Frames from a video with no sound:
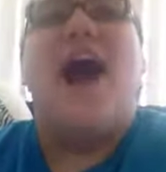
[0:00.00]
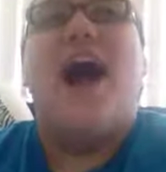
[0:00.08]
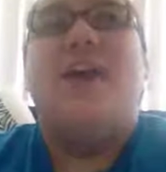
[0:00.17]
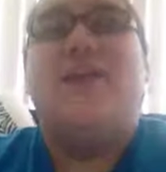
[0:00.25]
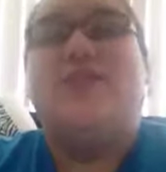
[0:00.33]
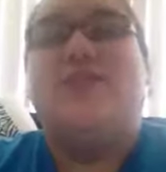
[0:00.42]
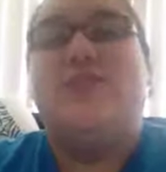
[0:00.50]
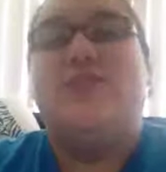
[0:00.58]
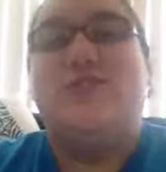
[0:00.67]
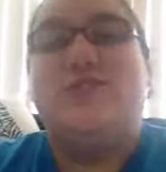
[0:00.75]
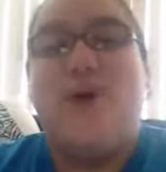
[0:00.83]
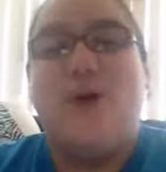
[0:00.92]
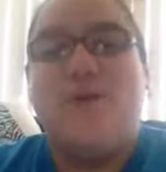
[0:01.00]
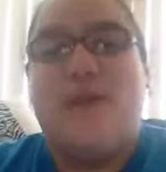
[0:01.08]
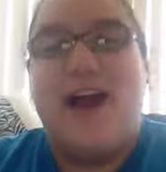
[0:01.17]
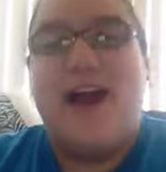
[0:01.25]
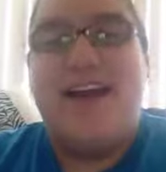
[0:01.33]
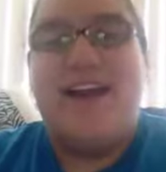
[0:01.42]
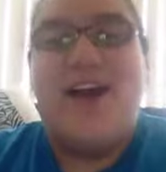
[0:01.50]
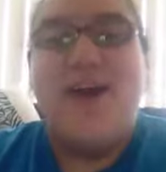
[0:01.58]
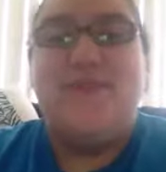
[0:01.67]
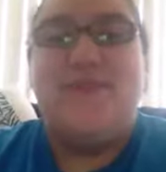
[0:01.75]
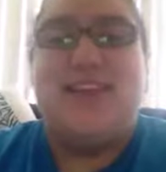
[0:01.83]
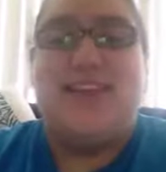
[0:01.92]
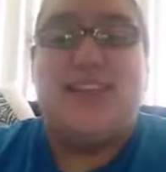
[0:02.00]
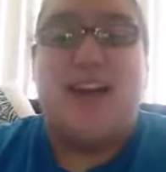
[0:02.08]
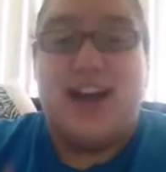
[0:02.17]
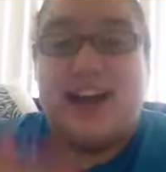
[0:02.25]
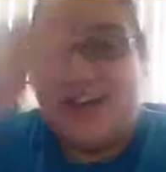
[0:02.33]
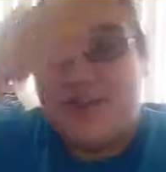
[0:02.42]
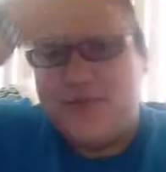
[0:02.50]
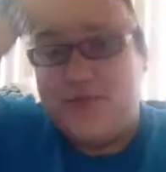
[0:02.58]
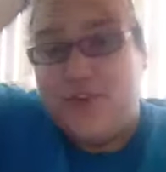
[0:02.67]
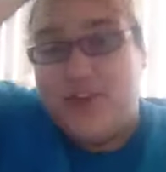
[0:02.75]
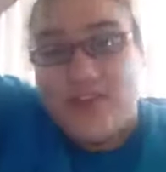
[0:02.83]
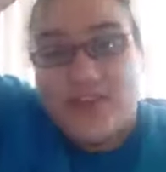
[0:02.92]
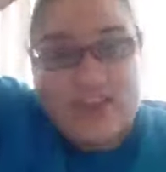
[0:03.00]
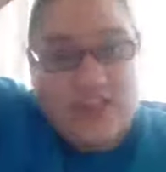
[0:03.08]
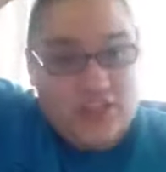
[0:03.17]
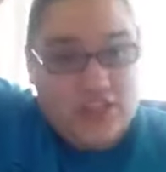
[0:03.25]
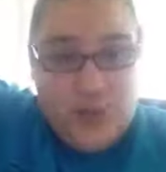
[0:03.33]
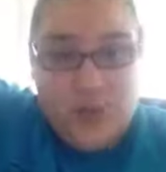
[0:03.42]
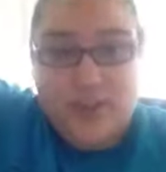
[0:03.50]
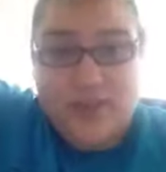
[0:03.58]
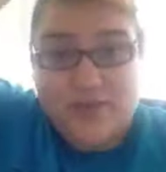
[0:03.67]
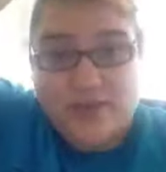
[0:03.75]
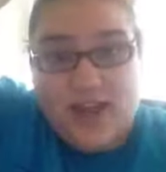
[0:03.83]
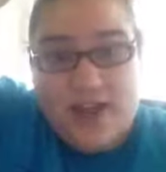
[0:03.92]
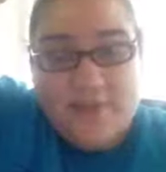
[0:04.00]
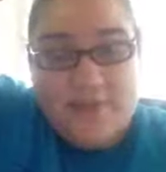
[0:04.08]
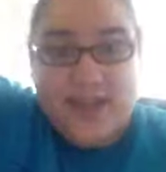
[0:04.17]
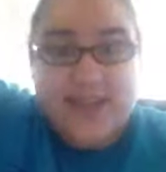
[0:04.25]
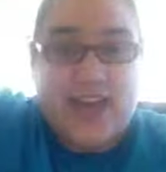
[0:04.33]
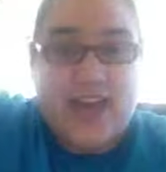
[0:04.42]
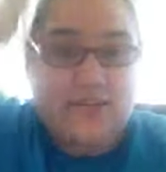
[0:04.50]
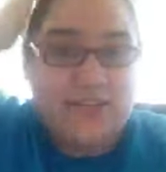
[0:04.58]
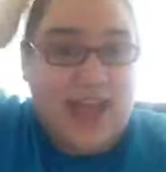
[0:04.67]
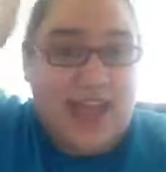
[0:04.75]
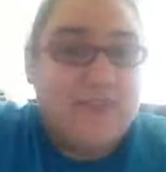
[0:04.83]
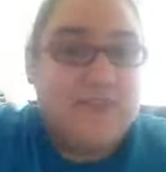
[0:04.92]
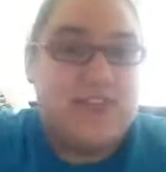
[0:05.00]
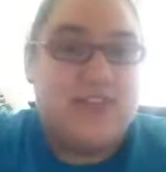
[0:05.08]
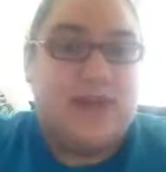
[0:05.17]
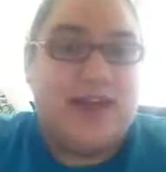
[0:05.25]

I was so mad because I fully didn't get the joke at the time because I was half asleep.